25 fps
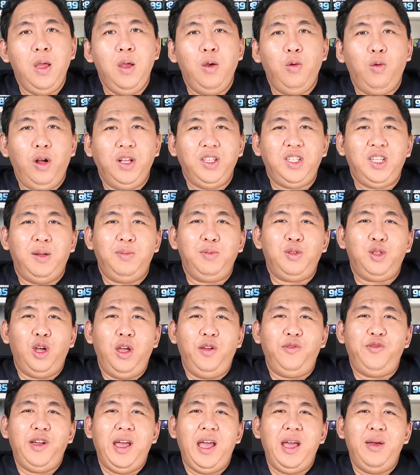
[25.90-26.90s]
What's up,
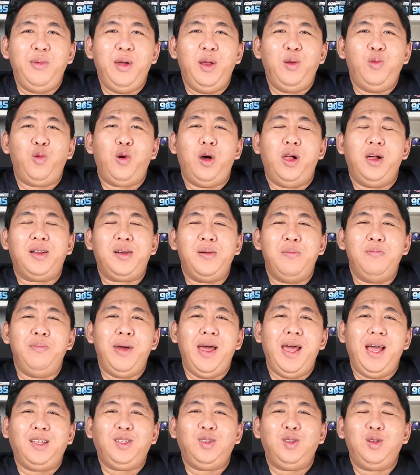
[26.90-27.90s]
Toy Fam, and welcome
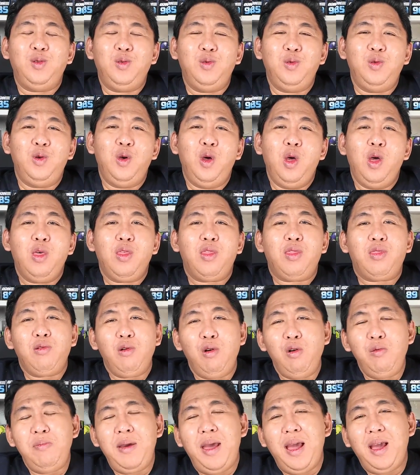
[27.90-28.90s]
back to
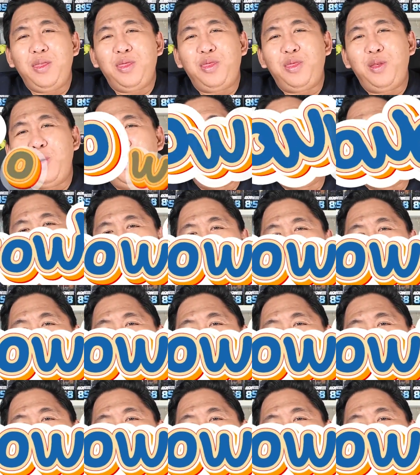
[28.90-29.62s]
Throwback Thursday